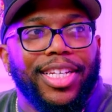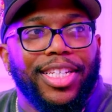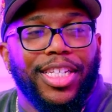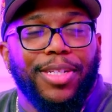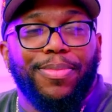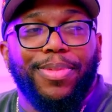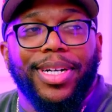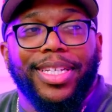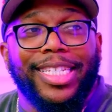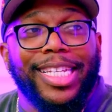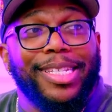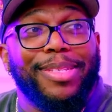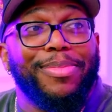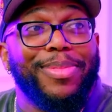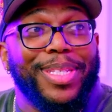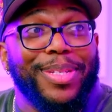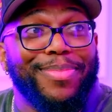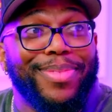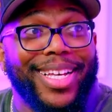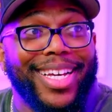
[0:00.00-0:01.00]
You put
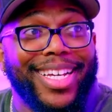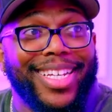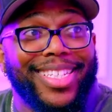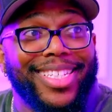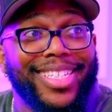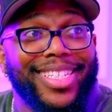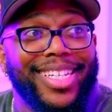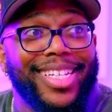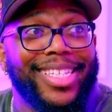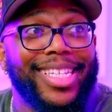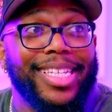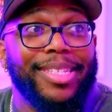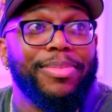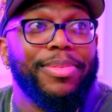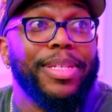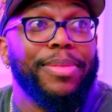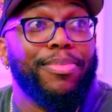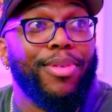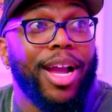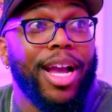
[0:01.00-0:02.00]
systems in place and
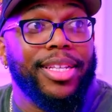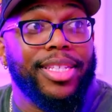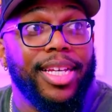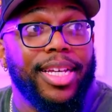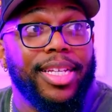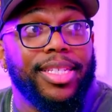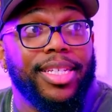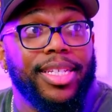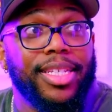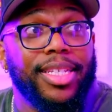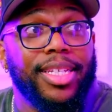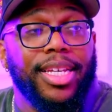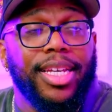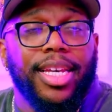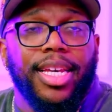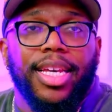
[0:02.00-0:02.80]
systems and processes.